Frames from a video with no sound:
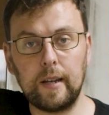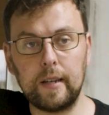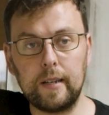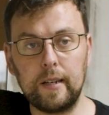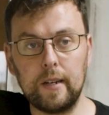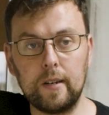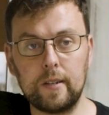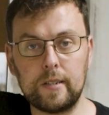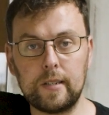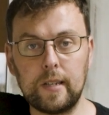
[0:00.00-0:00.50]

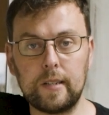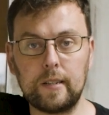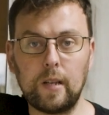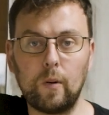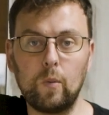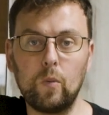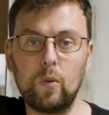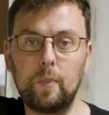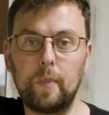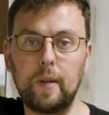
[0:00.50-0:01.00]
gear set
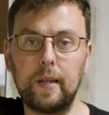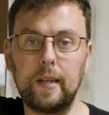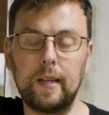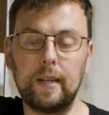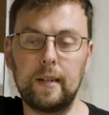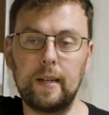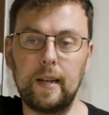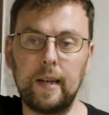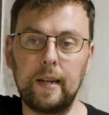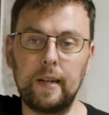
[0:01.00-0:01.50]
that would be
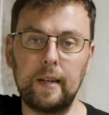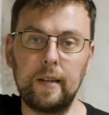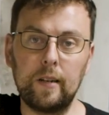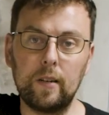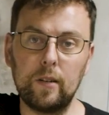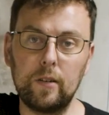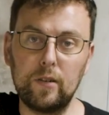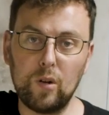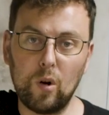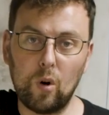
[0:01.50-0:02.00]
in
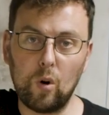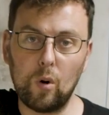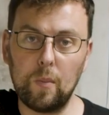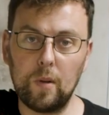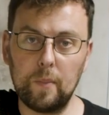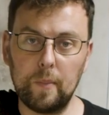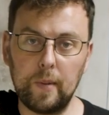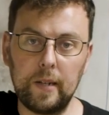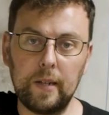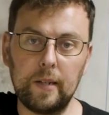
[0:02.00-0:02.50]
any
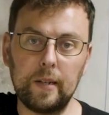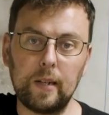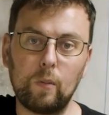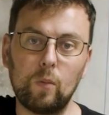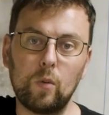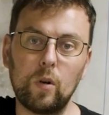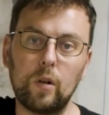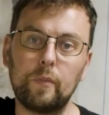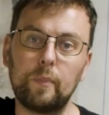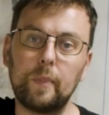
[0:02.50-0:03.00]
normal mini
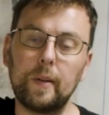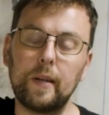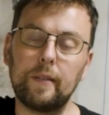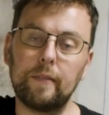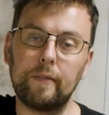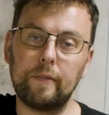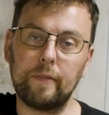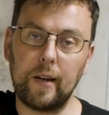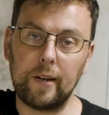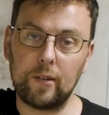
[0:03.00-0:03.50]
that would have
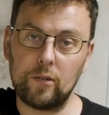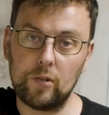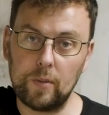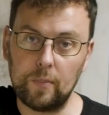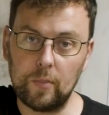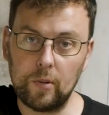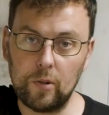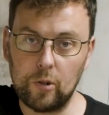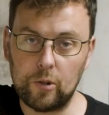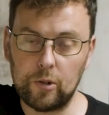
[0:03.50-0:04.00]
been
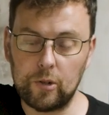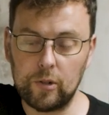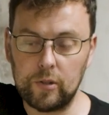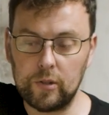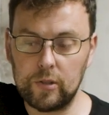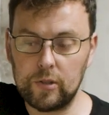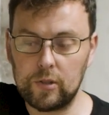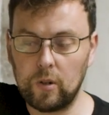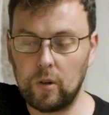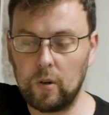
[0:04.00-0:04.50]
factory
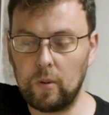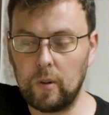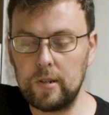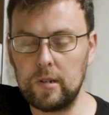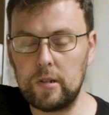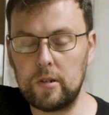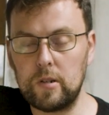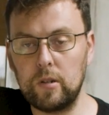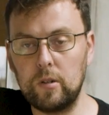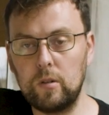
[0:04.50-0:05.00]
production. So I
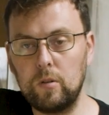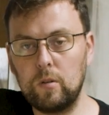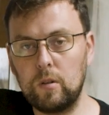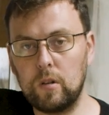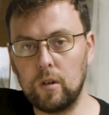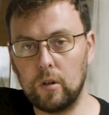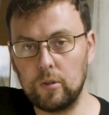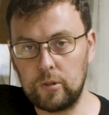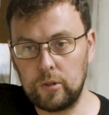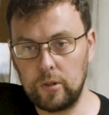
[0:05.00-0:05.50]
want to
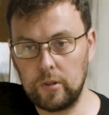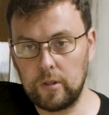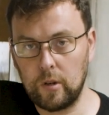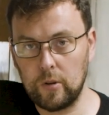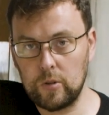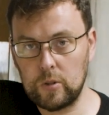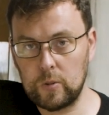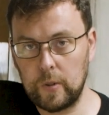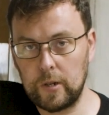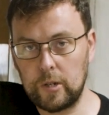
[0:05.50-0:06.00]
go through
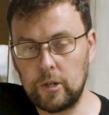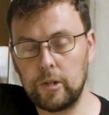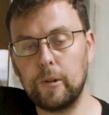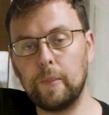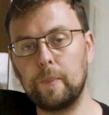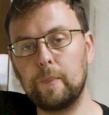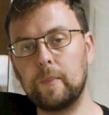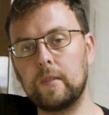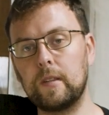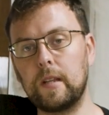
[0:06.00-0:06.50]
those with
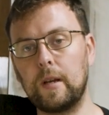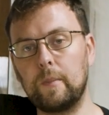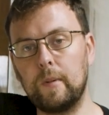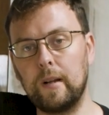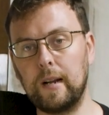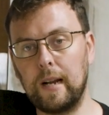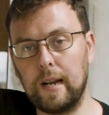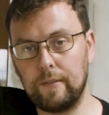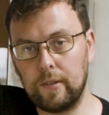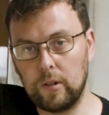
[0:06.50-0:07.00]
you, then
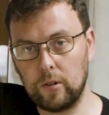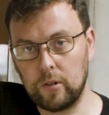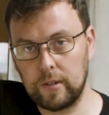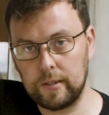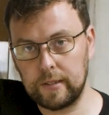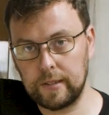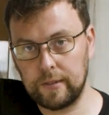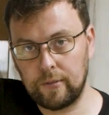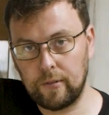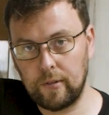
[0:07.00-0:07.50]
we'll have a look
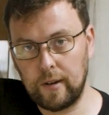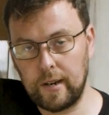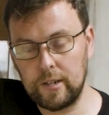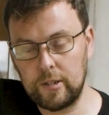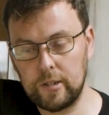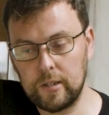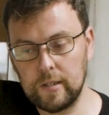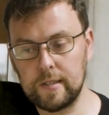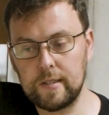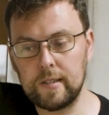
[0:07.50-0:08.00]
at
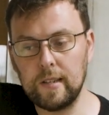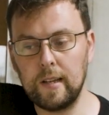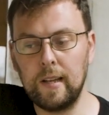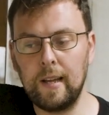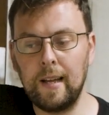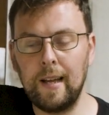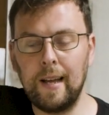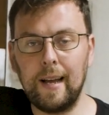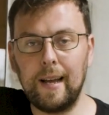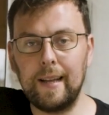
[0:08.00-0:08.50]
differentials,
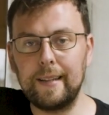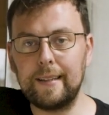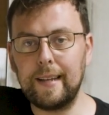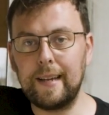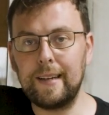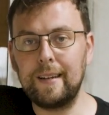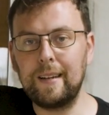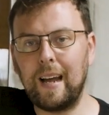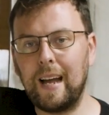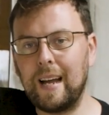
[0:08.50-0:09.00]
and
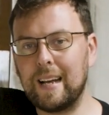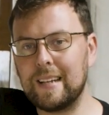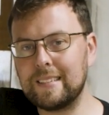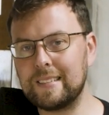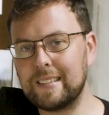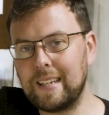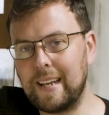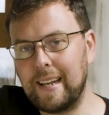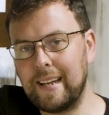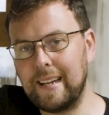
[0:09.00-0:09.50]
then
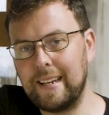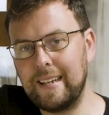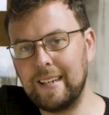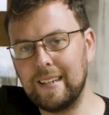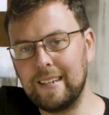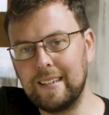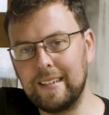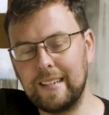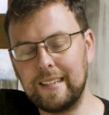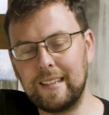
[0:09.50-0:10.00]
as a
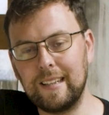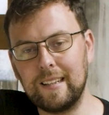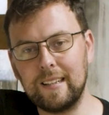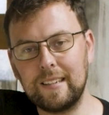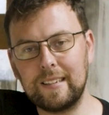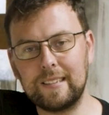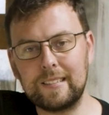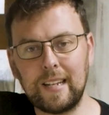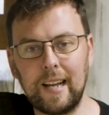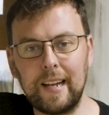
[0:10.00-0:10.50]

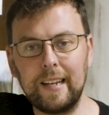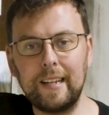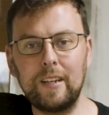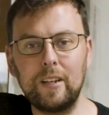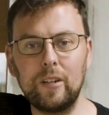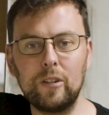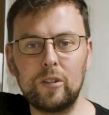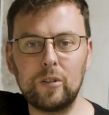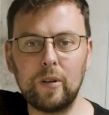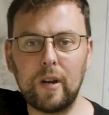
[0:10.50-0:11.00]
little
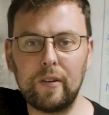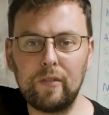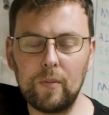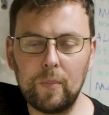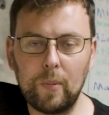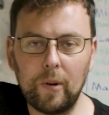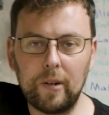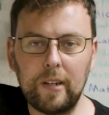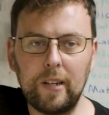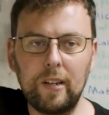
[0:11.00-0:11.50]
thank you to
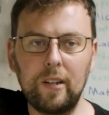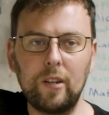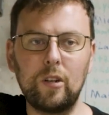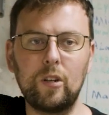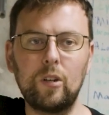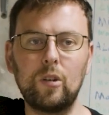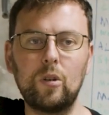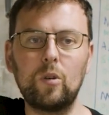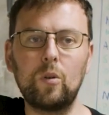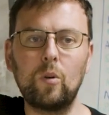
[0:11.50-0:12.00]
everybody
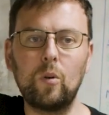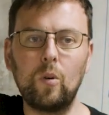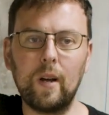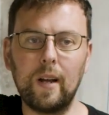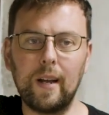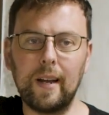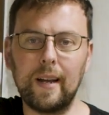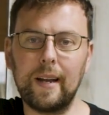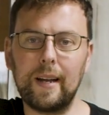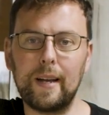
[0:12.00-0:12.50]
who
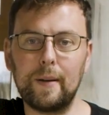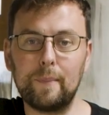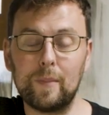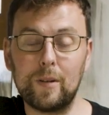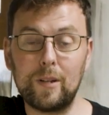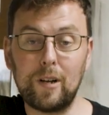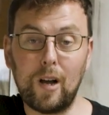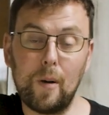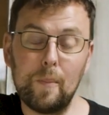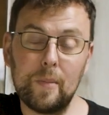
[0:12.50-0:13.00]

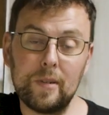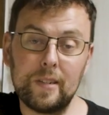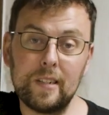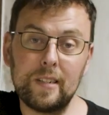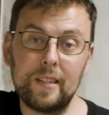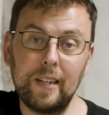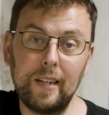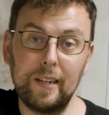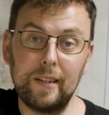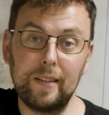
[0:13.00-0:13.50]

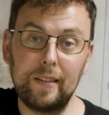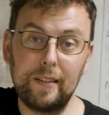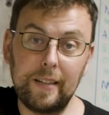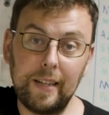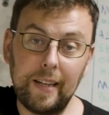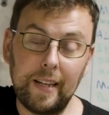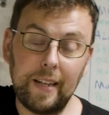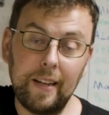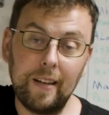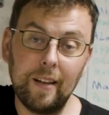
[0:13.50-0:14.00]
commented in
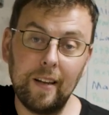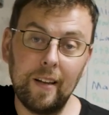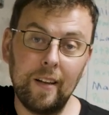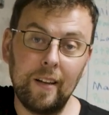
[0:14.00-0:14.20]
the